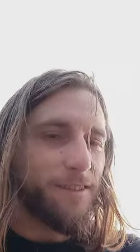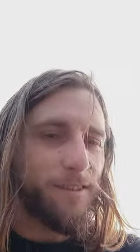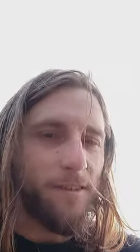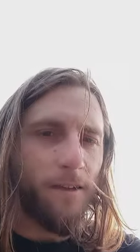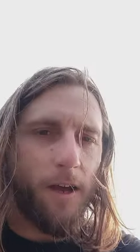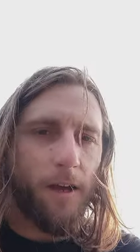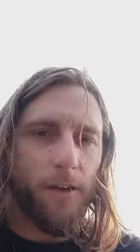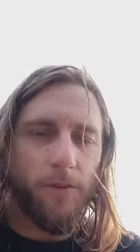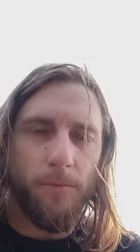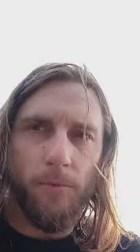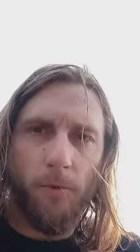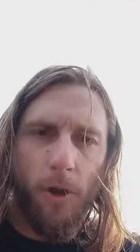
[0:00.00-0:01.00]
Like and
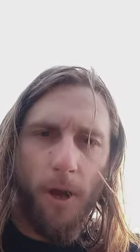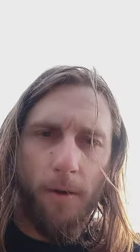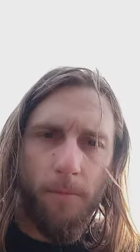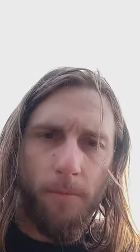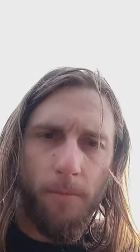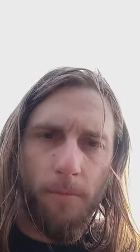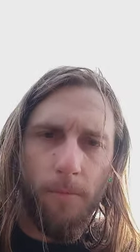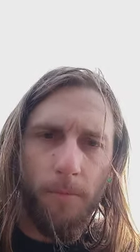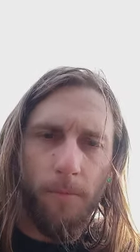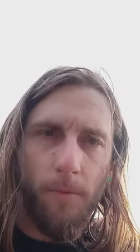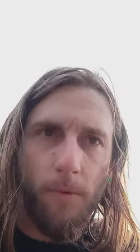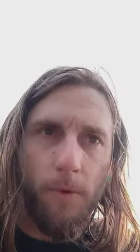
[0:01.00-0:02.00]
subscribe.
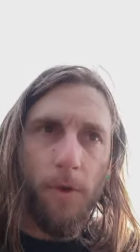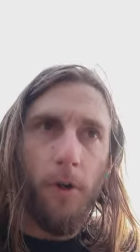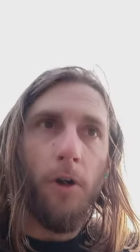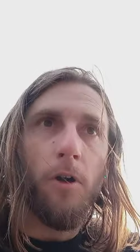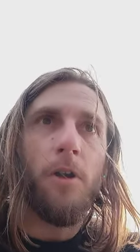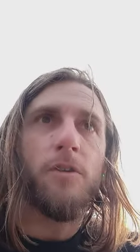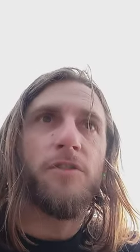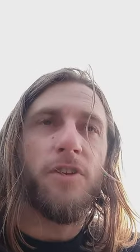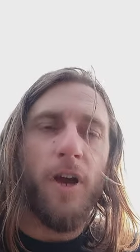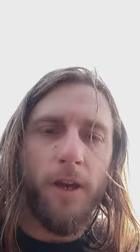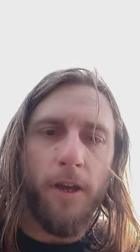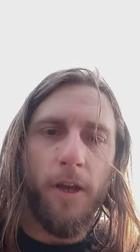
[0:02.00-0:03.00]

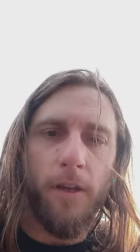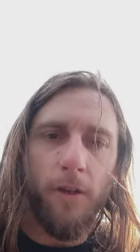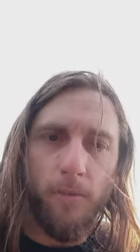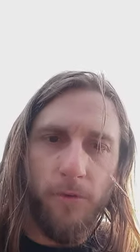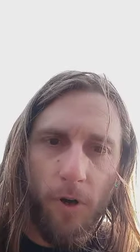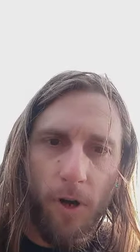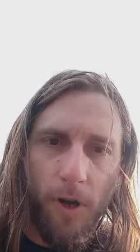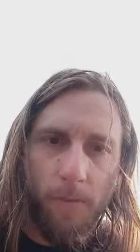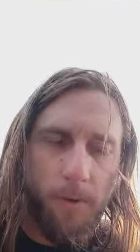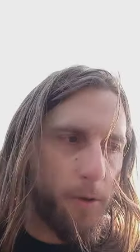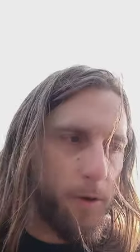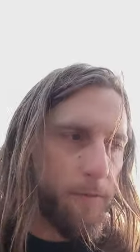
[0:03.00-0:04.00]
Psych and subscribe,
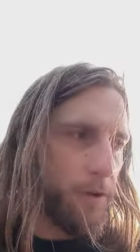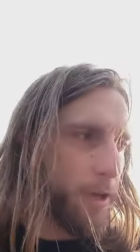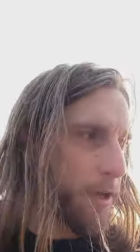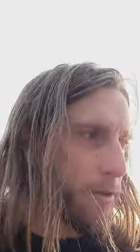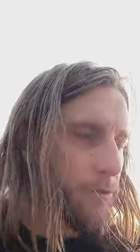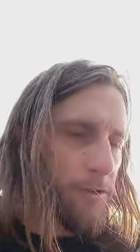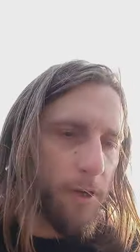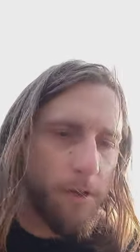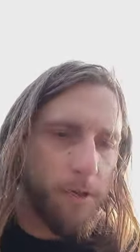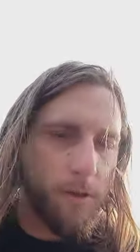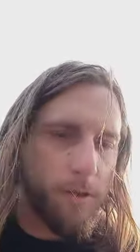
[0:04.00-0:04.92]
however the heck you say it.